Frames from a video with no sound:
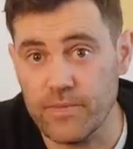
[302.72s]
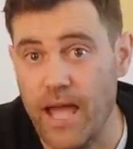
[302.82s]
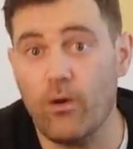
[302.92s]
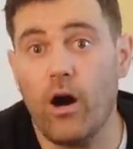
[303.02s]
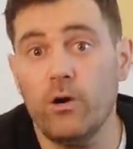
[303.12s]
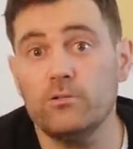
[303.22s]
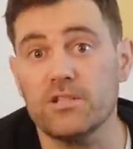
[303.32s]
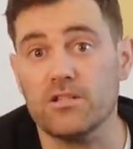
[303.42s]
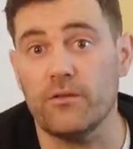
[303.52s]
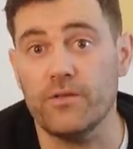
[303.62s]
Now,
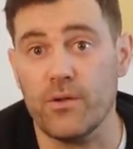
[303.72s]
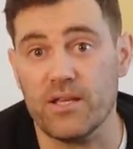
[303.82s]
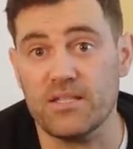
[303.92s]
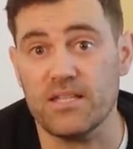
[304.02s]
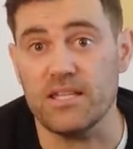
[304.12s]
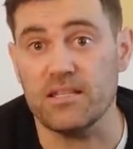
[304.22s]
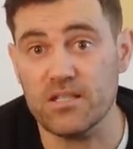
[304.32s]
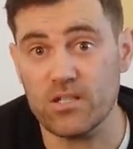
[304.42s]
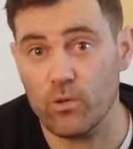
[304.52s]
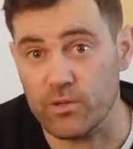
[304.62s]
holders of UST
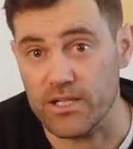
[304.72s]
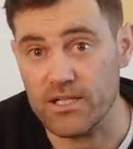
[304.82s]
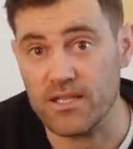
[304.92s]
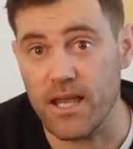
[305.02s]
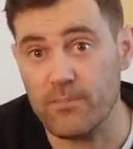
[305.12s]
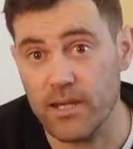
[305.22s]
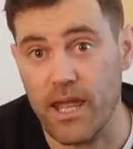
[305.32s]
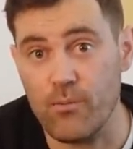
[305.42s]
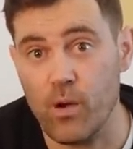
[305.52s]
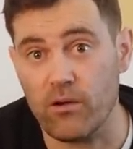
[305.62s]
saw this and
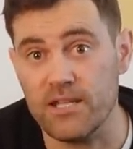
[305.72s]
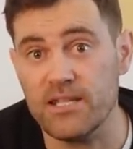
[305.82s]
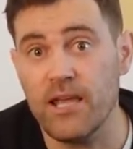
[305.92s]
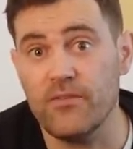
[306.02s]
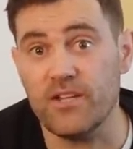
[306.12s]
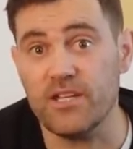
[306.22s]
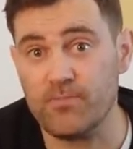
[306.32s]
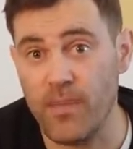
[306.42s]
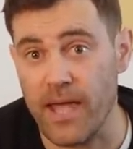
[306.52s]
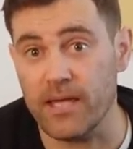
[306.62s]
became worried that its
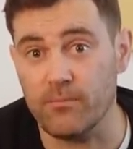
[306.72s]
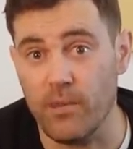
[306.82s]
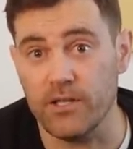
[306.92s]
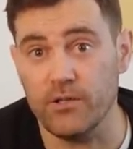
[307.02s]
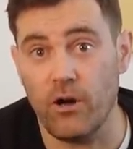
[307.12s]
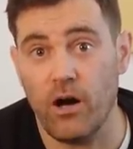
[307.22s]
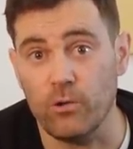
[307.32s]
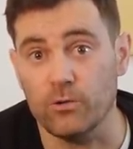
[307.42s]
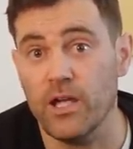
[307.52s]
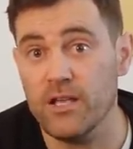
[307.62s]
peg might not
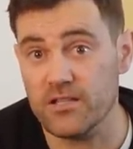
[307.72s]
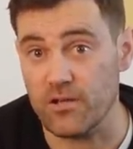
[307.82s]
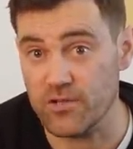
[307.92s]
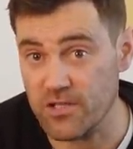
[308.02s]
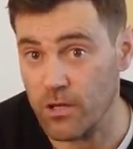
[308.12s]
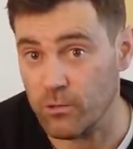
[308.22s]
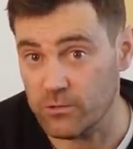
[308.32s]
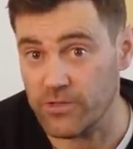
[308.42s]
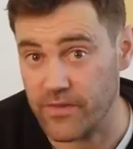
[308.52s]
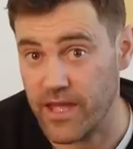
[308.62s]
hold, so
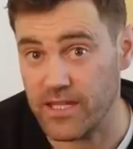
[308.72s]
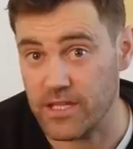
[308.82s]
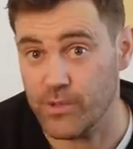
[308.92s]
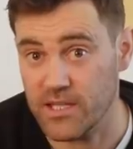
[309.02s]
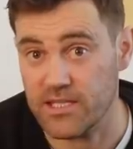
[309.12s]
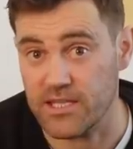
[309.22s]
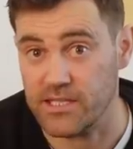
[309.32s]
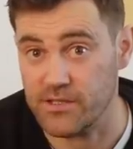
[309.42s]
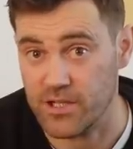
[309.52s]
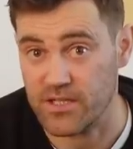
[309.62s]
sold their
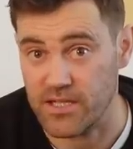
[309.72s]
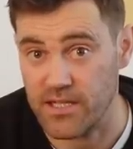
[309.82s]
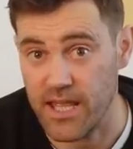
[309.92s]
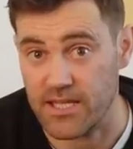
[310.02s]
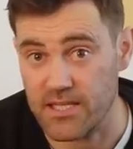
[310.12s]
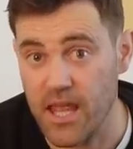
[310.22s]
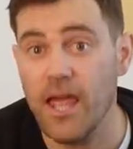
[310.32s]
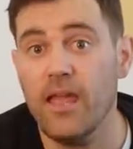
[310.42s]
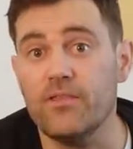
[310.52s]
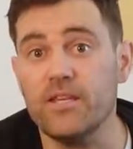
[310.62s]
UST just in case.
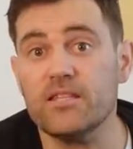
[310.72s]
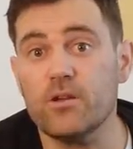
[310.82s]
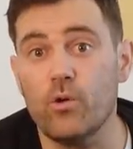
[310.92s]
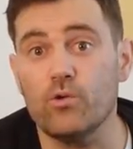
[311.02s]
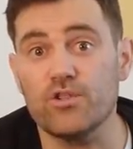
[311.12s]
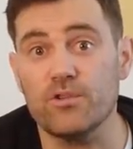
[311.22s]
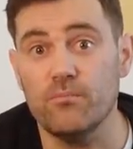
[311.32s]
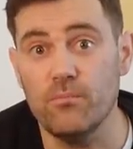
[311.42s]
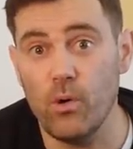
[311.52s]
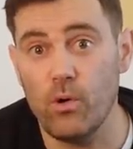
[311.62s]
This caused
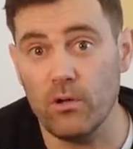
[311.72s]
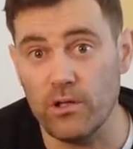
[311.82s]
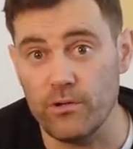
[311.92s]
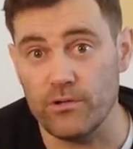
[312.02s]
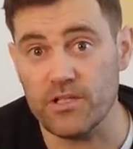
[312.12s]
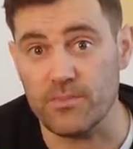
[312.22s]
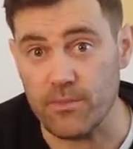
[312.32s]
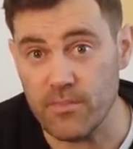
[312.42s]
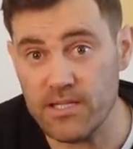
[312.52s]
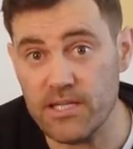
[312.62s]
more Luna to
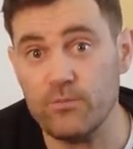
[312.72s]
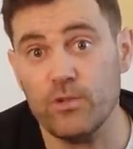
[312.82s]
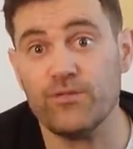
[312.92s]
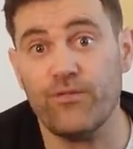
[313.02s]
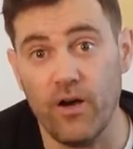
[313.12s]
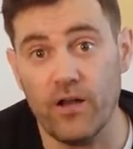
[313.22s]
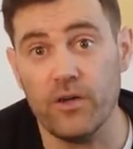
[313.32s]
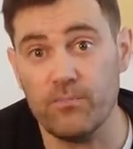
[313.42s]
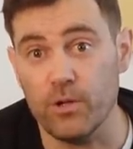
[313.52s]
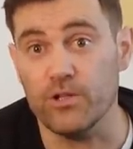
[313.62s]
be minted, which
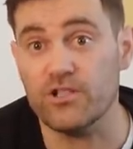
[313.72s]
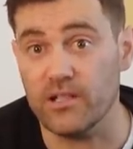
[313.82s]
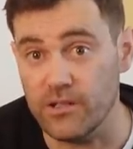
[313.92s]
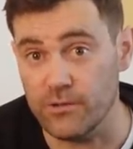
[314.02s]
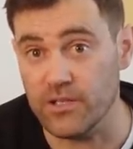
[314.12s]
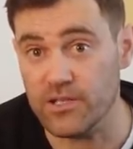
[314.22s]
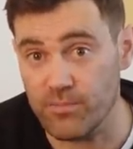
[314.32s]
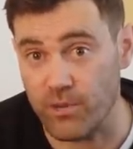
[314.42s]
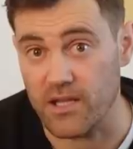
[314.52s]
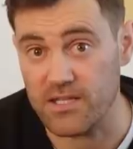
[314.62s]
further pushed Luna's
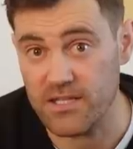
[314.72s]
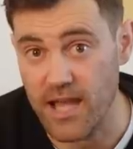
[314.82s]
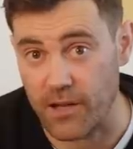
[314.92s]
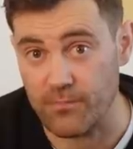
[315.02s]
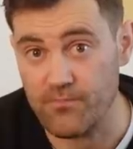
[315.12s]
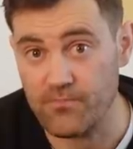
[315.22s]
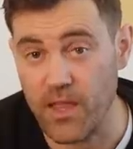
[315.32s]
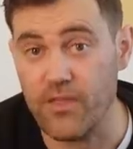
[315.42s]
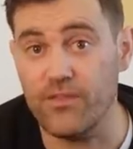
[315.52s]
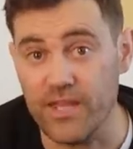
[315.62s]
price down.
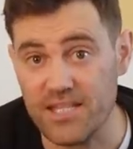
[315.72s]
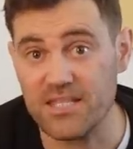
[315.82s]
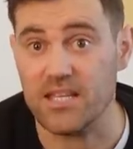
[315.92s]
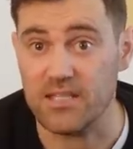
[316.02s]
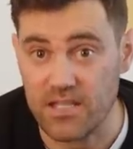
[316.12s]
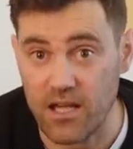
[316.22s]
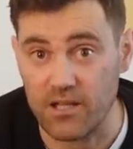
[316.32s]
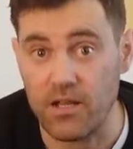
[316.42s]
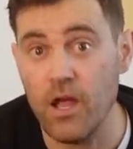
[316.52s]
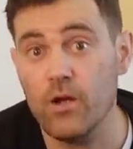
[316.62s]
This, in
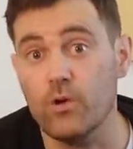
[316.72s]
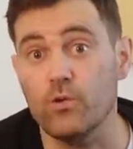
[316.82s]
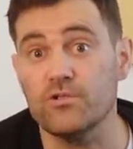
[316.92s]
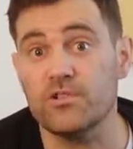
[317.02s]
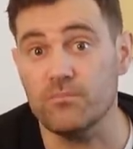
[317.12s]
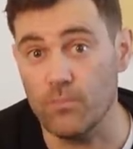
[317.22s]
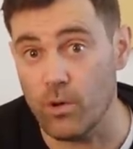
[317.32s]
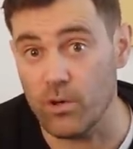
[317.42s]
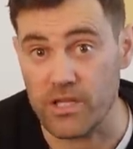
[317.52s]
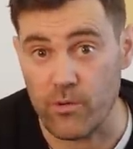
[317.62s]
turn, caused
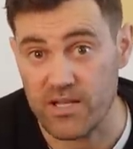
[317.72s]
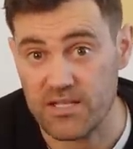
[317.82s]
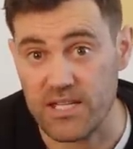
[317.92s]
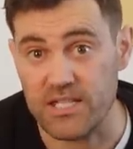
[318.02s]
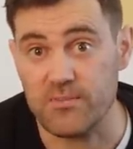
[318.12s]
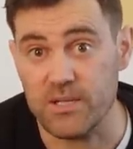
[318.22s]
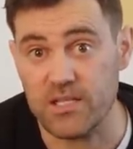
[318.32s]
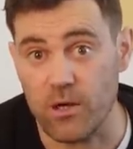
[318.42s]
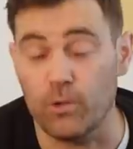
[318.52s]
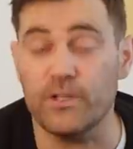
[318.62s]
more UST to be
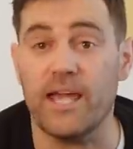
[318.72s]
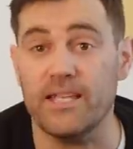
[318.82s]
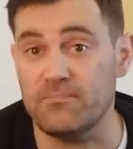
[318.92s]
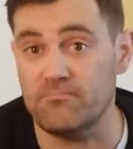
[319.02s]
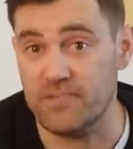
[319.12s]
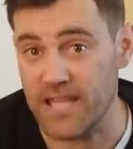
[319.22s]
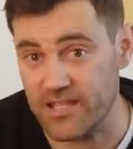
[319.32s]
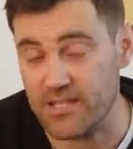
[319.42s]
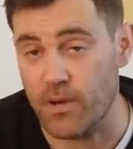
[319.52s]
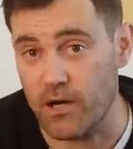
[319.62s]
sold, a
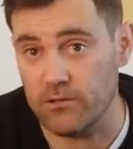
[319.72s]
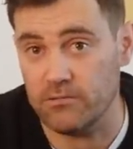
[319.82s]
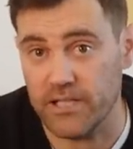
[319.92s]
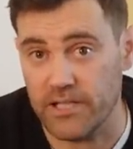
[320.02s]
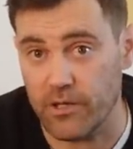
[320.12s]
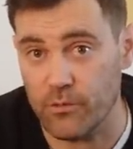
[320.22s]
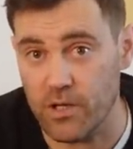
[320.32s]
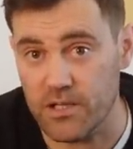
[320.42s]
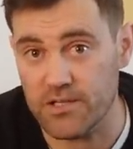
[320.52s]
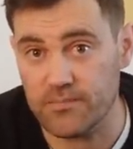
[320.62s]
death spiral, in other
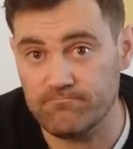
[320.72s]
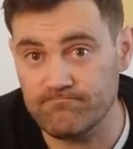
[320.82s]
words.